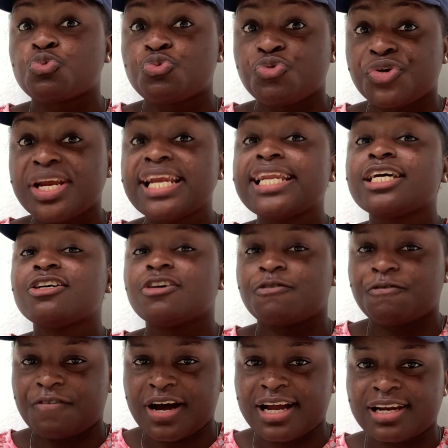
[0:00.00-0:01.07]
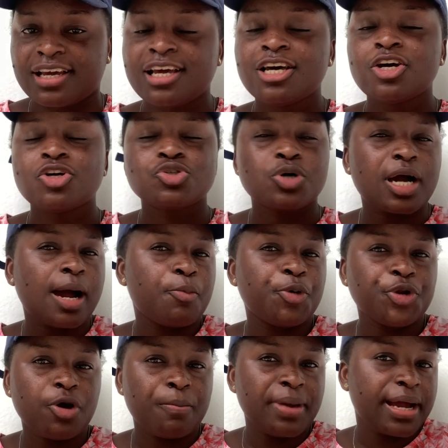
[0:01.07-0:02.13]
really good fun. So come with
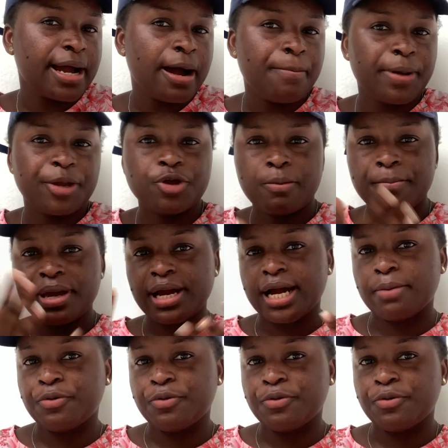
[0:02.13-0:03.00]
your makeup and your makeup